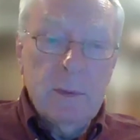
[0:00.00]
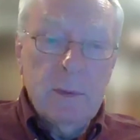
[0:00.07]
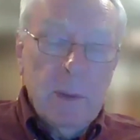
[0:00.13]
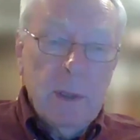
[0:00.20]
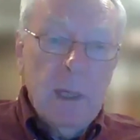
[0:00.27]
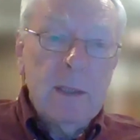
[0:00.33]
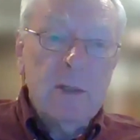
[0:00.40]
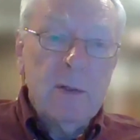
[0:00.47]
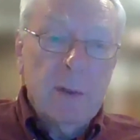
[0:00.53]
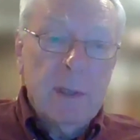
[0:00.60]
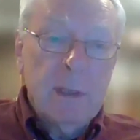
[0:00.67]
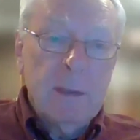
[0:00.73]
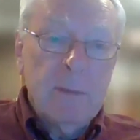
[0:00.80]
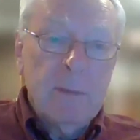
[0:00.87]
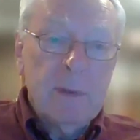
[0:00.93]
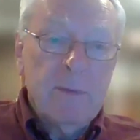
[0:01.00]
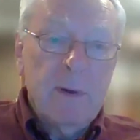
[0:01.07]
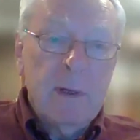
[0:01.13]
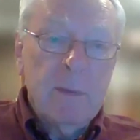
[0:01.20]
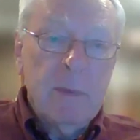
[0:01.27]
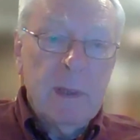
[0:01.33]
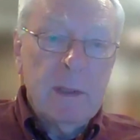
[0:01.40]
when I joined, it was
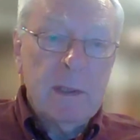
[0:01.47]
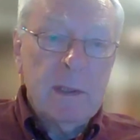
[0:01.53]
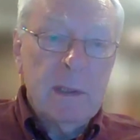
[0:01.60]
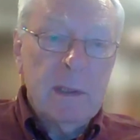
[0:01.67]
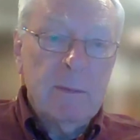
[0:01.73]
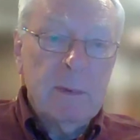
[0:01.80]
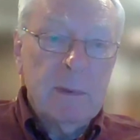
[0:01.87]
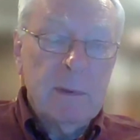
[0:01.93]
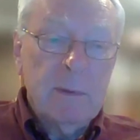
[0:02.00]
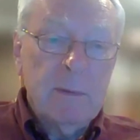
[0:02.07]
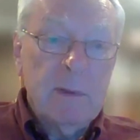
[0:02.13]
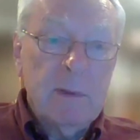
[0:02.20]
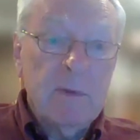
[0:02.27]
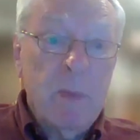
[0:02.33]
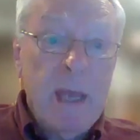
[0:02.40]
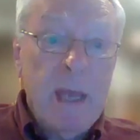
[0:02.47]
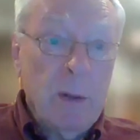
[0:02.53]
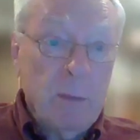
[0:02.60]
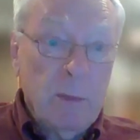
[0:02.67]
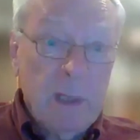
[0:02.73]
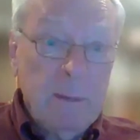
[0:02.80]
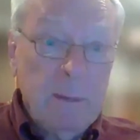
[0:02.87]
very much, it was
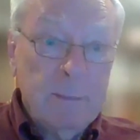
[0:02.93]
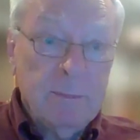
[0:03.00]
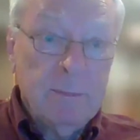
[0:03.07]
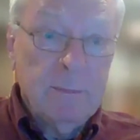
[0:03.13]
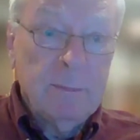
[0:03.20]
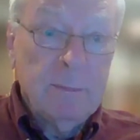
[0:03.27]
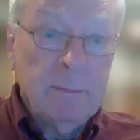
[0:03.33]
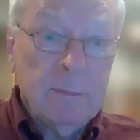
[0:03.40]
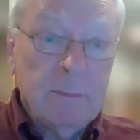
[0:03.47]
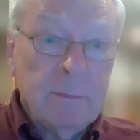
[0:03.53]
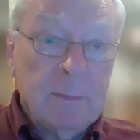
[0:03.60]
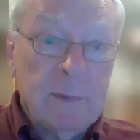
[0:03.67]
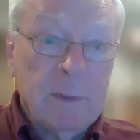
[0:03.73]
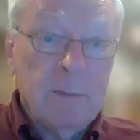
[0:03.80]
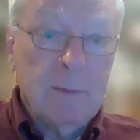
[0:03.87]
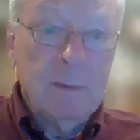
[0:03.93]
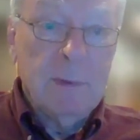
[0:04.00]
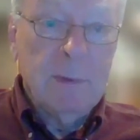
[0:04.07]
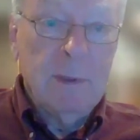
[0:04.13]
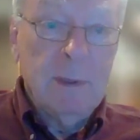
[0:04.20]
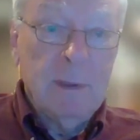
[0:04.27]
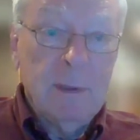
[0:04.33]
men only. There's
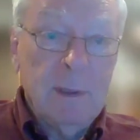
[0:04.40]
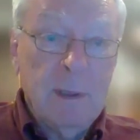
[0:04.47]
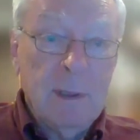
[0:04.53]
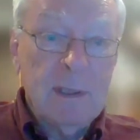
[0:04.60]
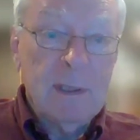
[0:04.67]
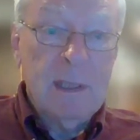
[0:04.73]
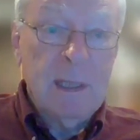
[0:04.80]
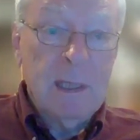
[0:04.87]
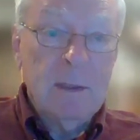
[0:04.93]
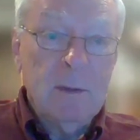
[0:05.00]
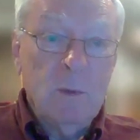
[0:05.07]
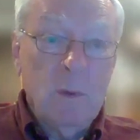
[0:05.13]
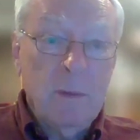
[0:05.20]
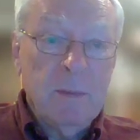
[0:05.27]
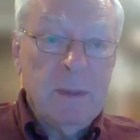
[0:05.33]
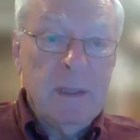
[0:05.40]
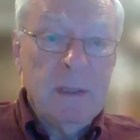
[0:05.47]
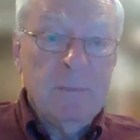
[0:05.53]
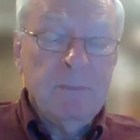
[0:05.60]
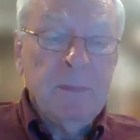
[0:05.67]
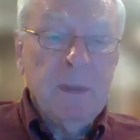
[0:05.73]
not a single woman.